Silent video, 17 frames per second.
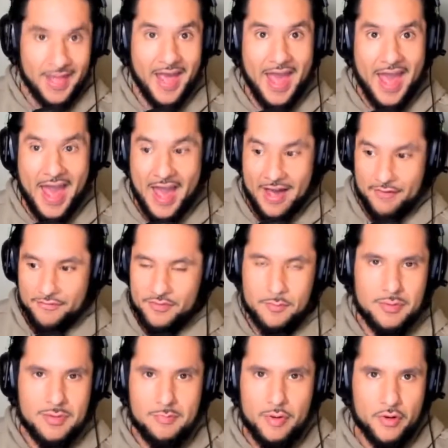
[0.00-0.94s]
have to
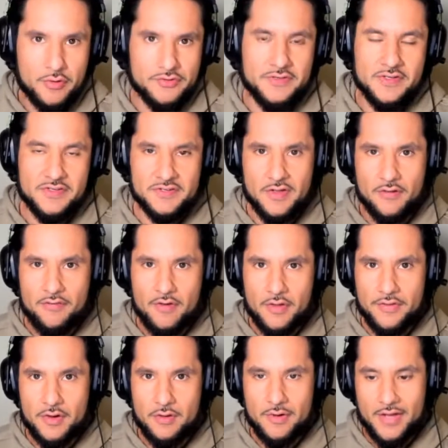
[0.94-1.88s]
be posting stuff
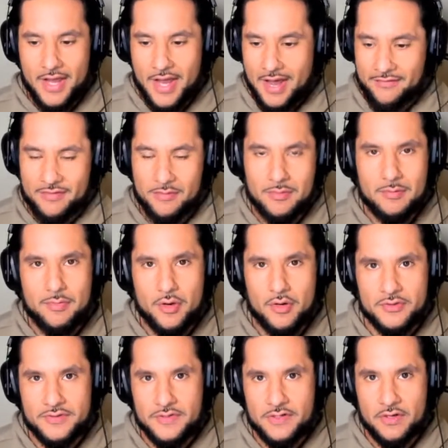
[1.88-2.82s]
on there. Right? I have to be
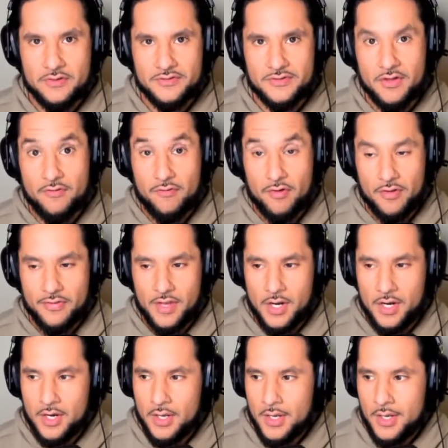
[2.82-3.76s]
posting stuff on
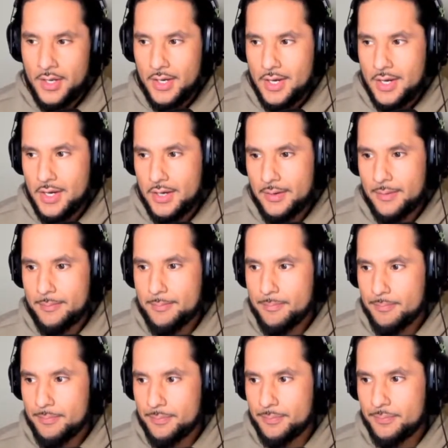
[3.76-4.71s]
there.
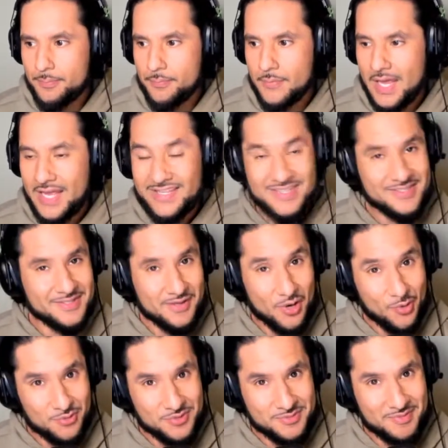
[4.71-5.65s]
Um, doesn't
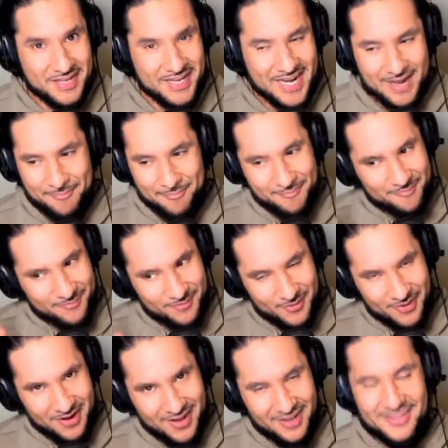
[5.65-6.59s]
always mean
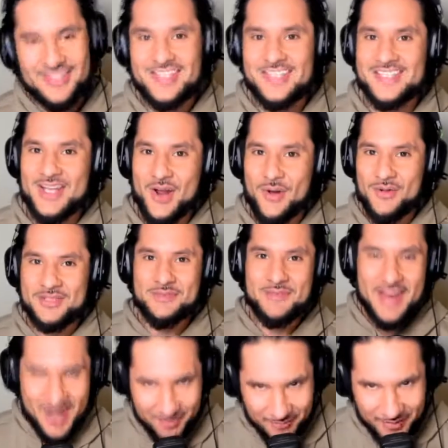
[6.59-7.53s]
I'm uh, doesn't always
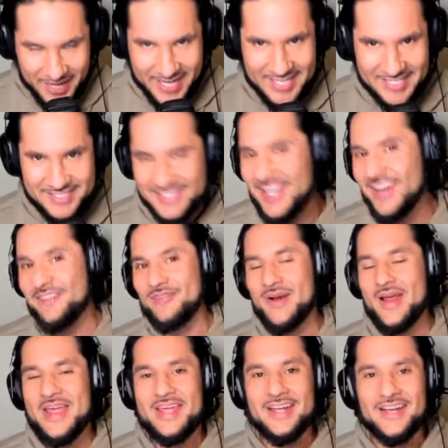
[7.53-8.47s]
mean I'm reading stuff,
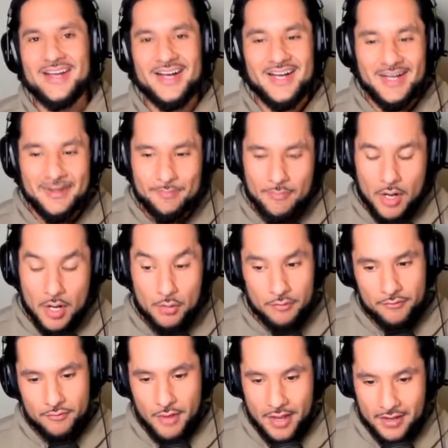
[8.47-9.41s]
right? Um,
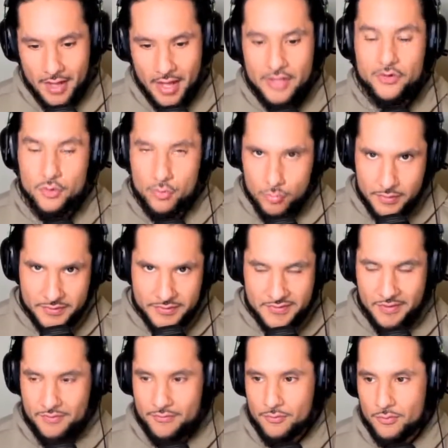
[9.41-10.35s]
I, I, I do read
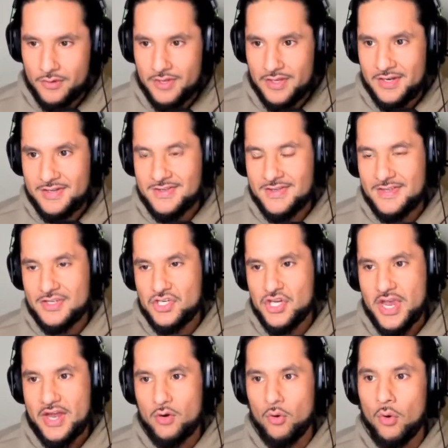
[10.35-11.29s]
stuff related to the
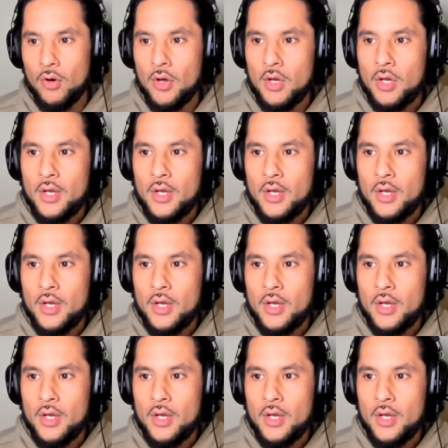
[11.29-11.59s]
channel